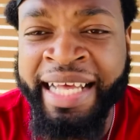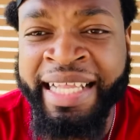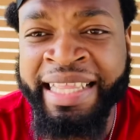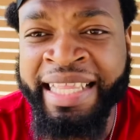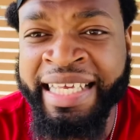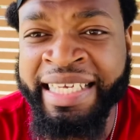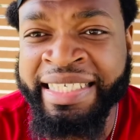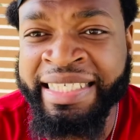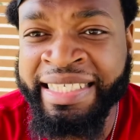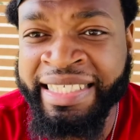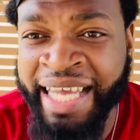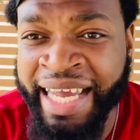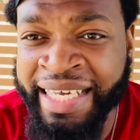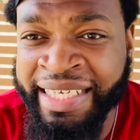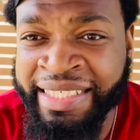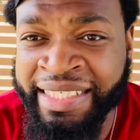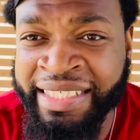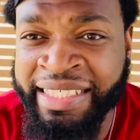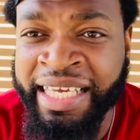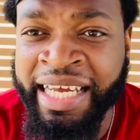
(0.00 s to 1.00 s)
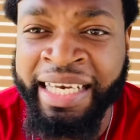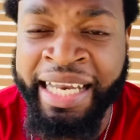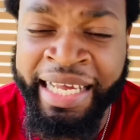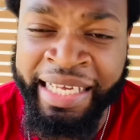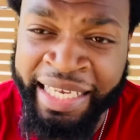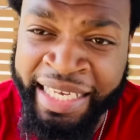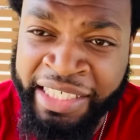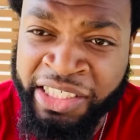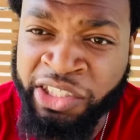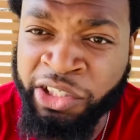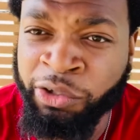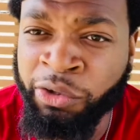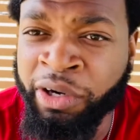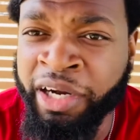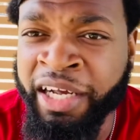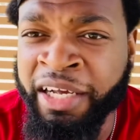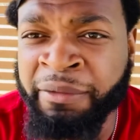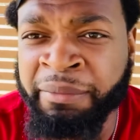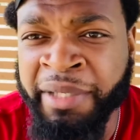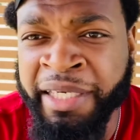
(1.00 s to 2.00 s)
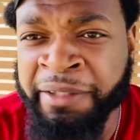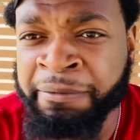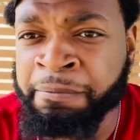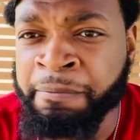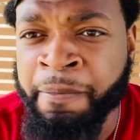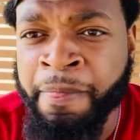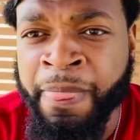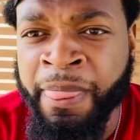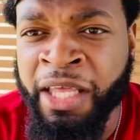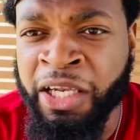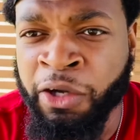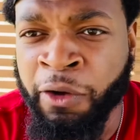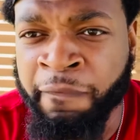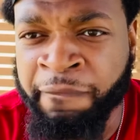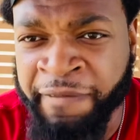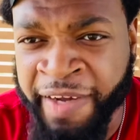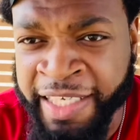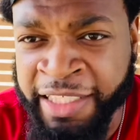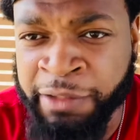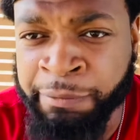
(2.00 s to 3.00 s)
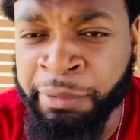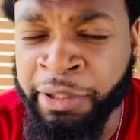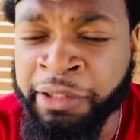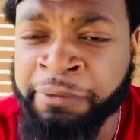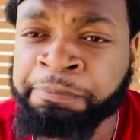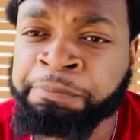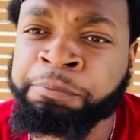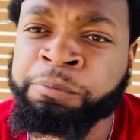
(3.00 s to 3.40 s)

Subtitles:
these sites like Instagram and Facebook,